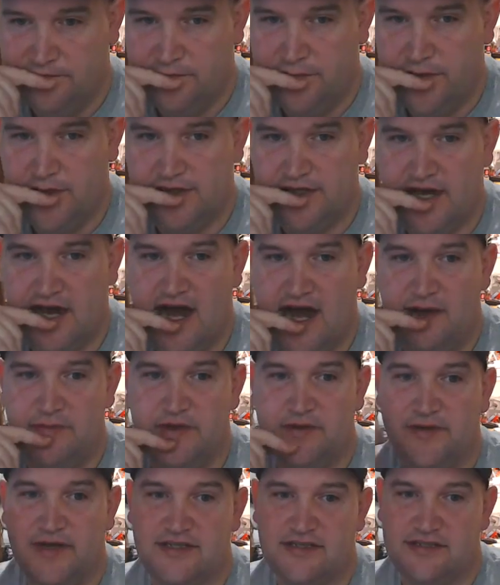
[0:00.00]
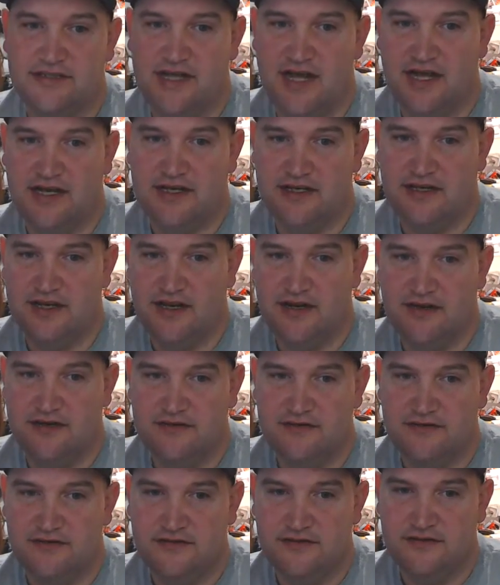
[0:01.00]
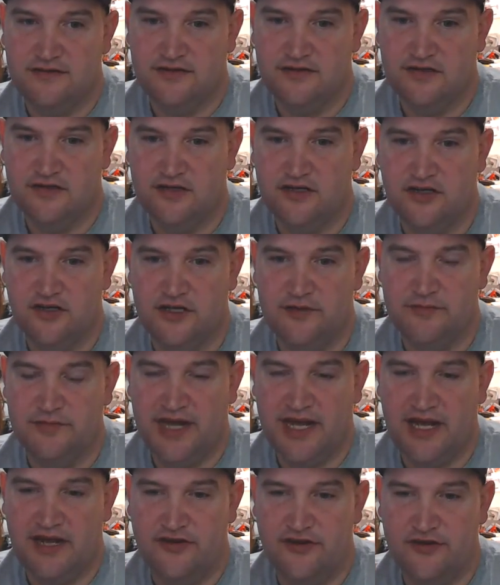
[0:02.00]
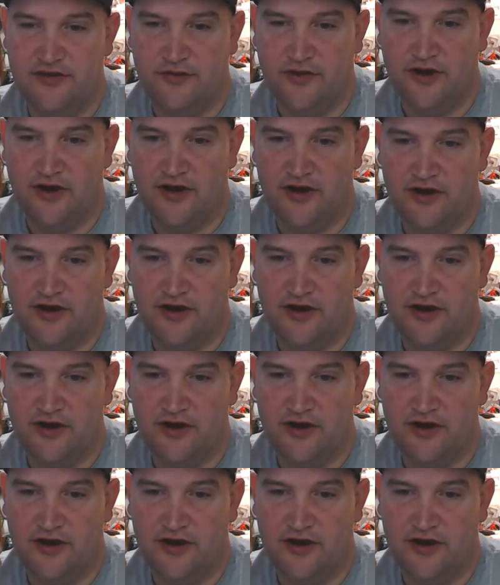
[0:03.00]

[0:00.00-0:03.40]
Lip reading: Putting a hobby wing stack in there. Good man you are,